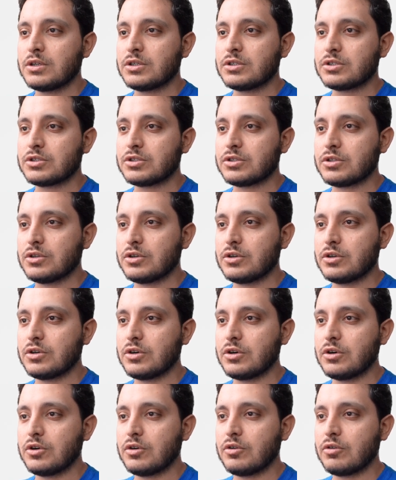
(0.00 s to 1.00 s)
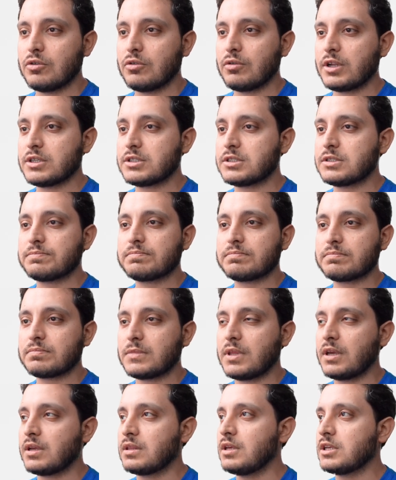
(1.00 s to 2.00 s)
So let's
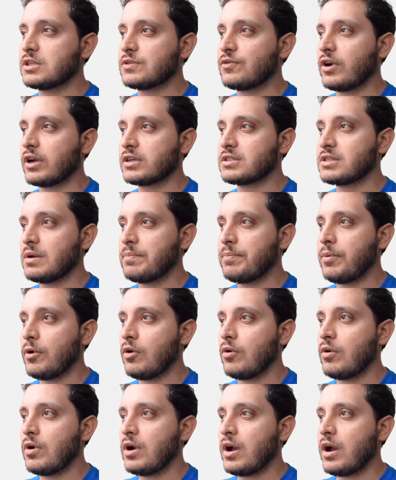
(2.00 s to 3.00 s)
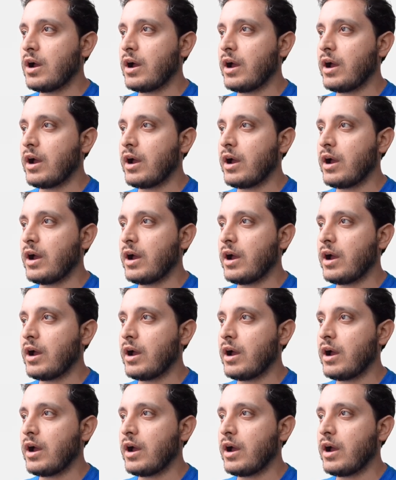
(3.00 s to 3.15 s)
take this for example.